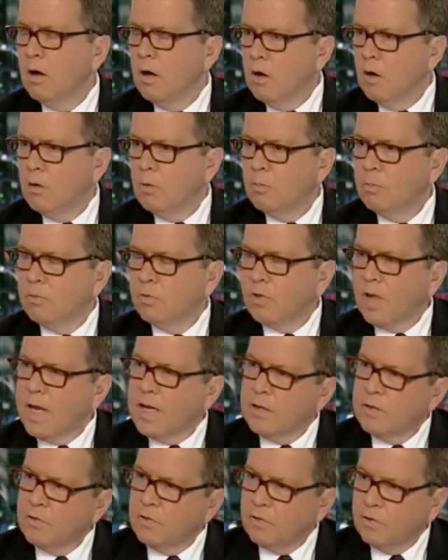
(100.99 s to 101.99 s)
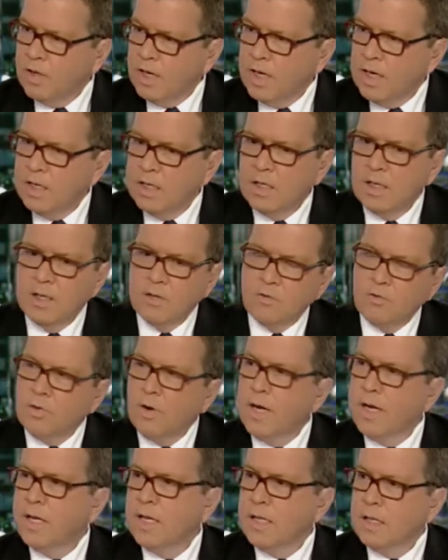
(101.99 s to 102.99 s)
homes sight unseen and then
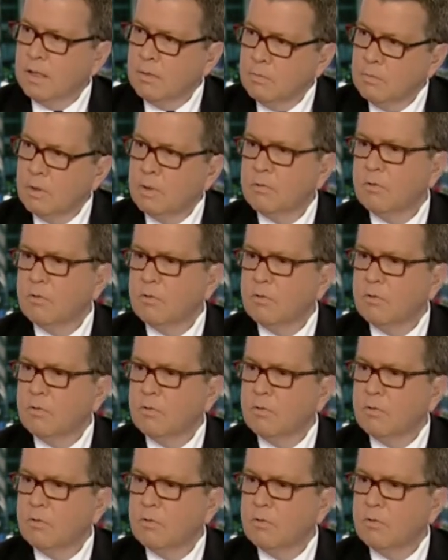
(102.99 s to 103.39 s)
trading them